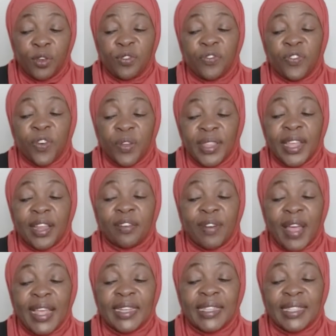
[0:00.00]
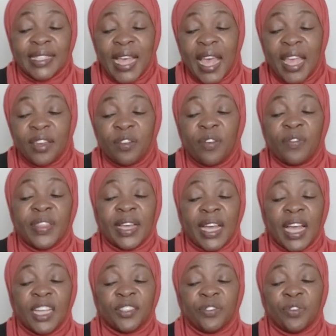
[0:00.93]
for the right side of the
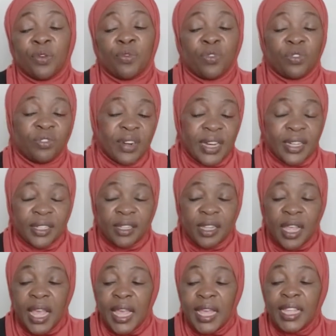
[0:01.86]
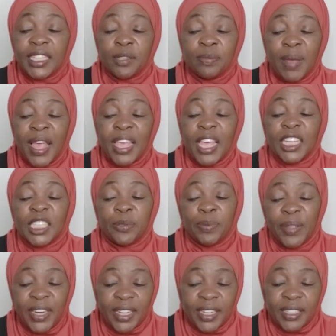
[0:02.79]
cash flow quadrant. It's my
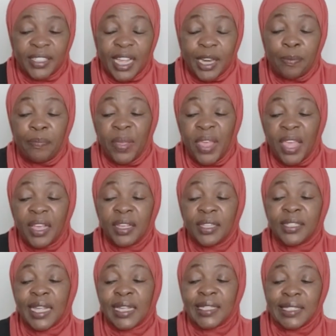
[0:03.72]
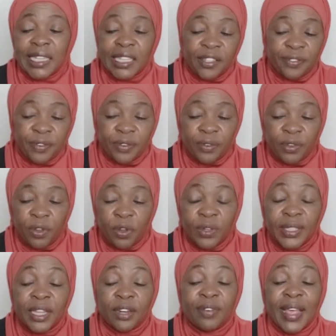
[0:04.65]
experience that being successful
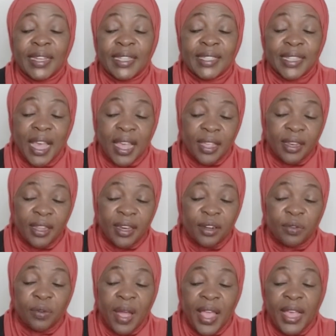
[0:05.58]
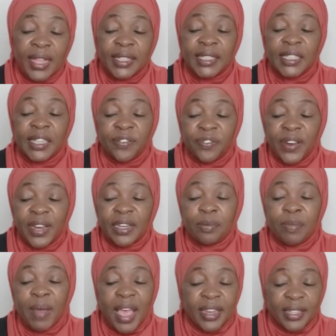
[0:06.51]
on the right side requires a different
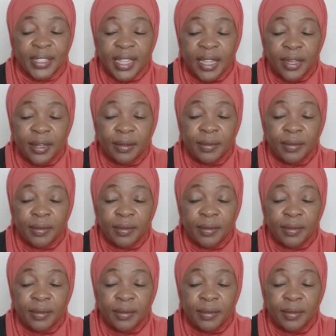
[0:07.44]
mindset